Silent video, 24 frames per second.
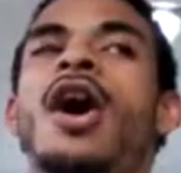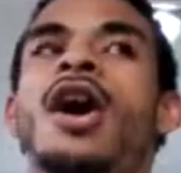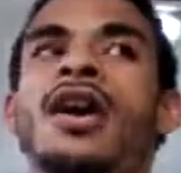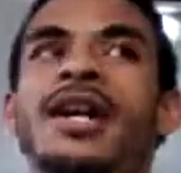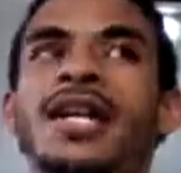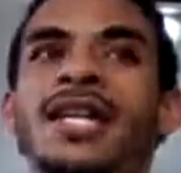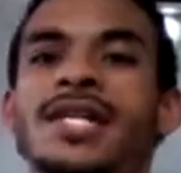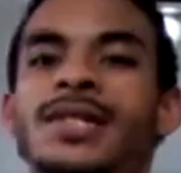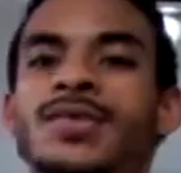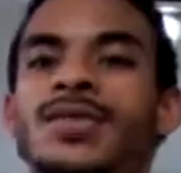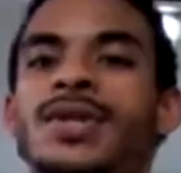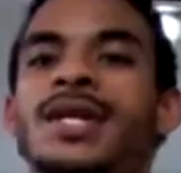
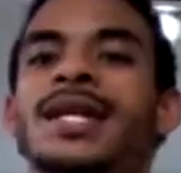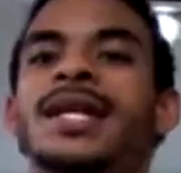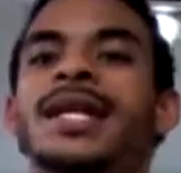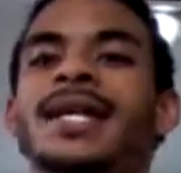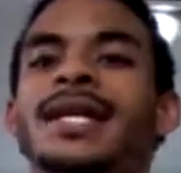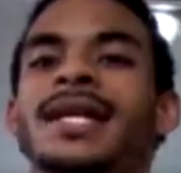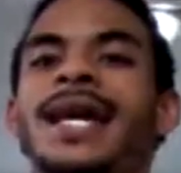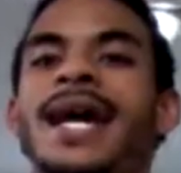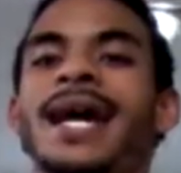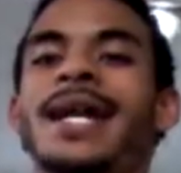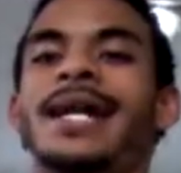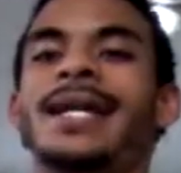August, we're gonna
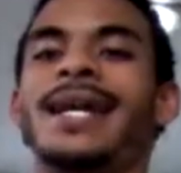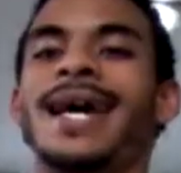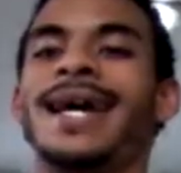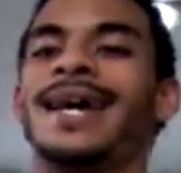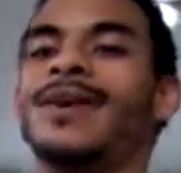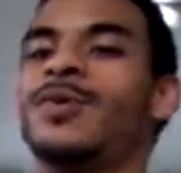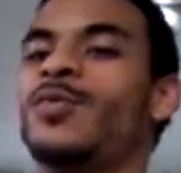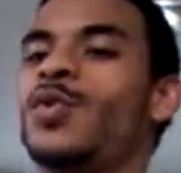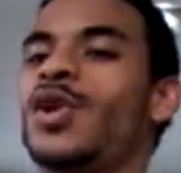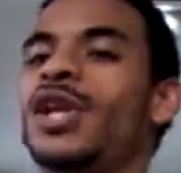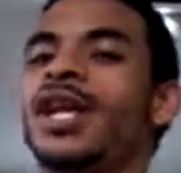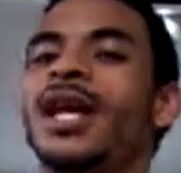
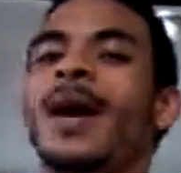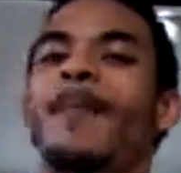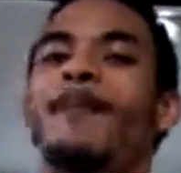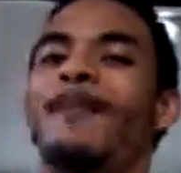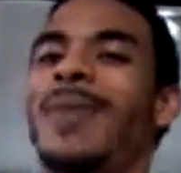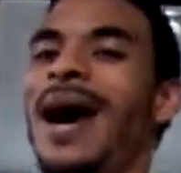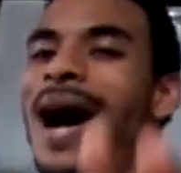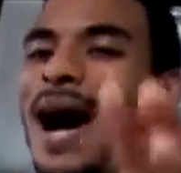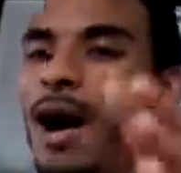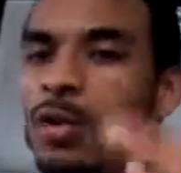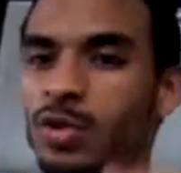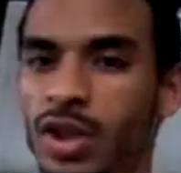
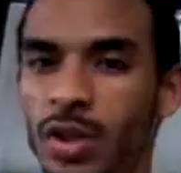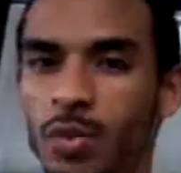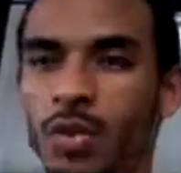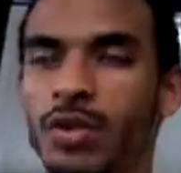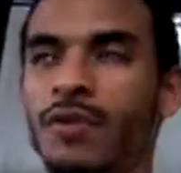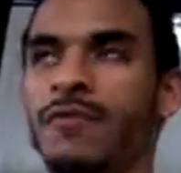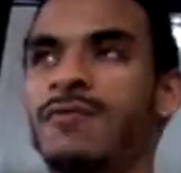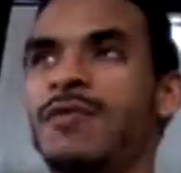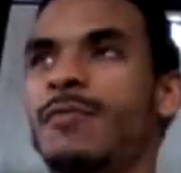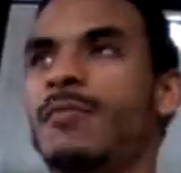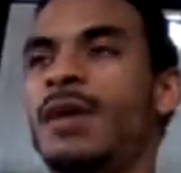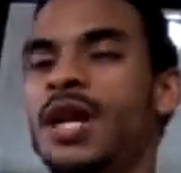get pounded
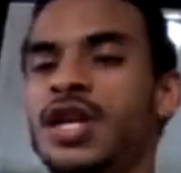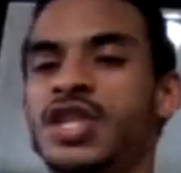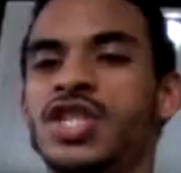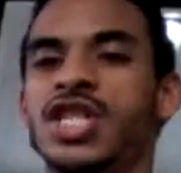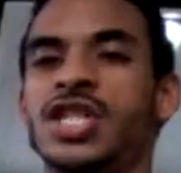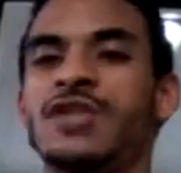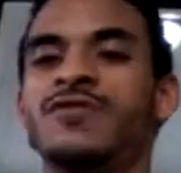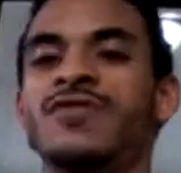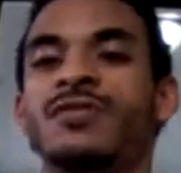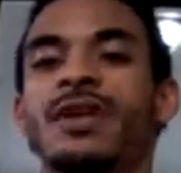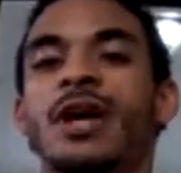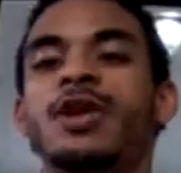with
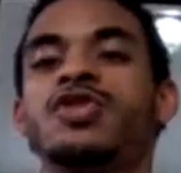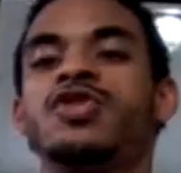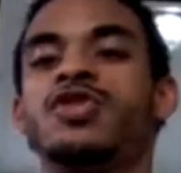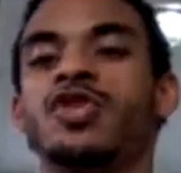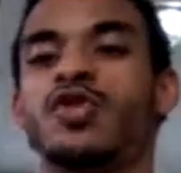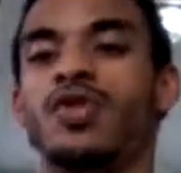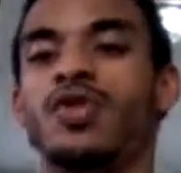information from Naruto